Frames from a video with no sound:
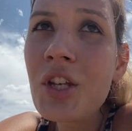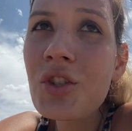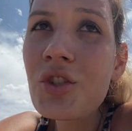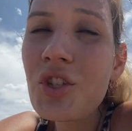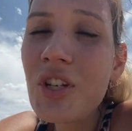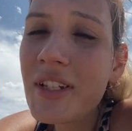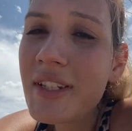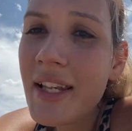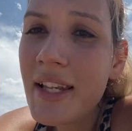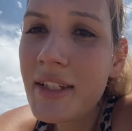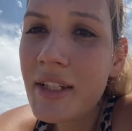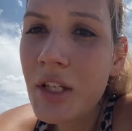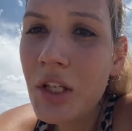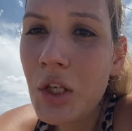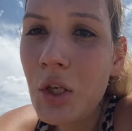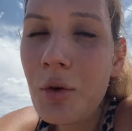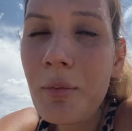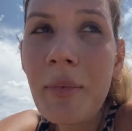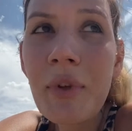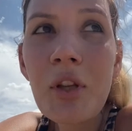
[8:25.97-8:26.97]
just as a
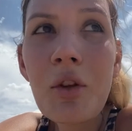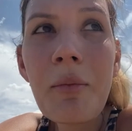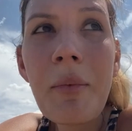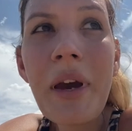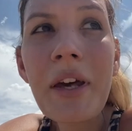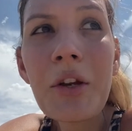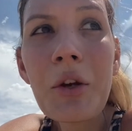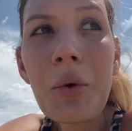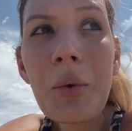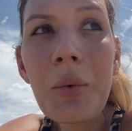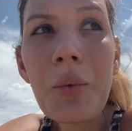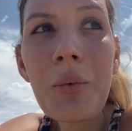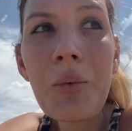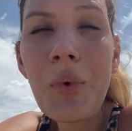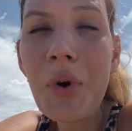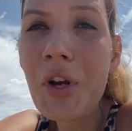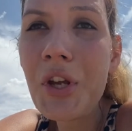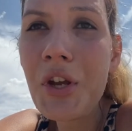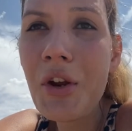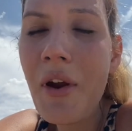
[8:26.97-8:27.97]
human, no matter
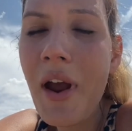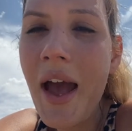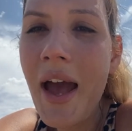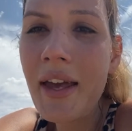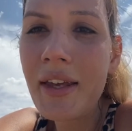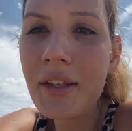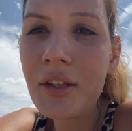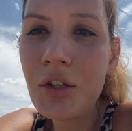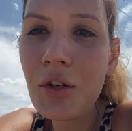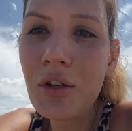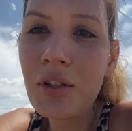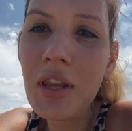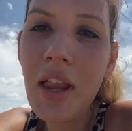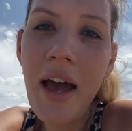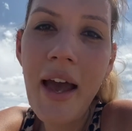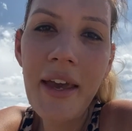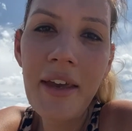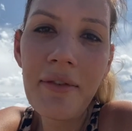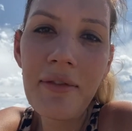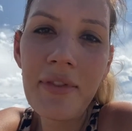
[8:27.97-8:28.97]
where you're at in your
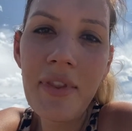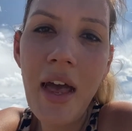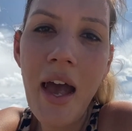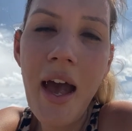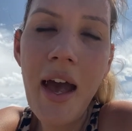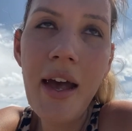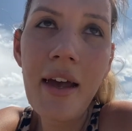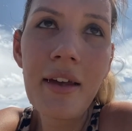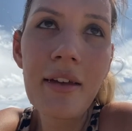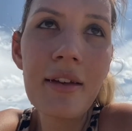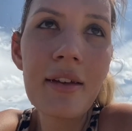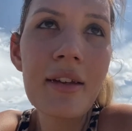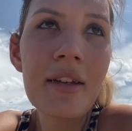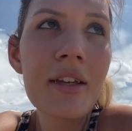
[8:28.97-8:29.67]
life, that,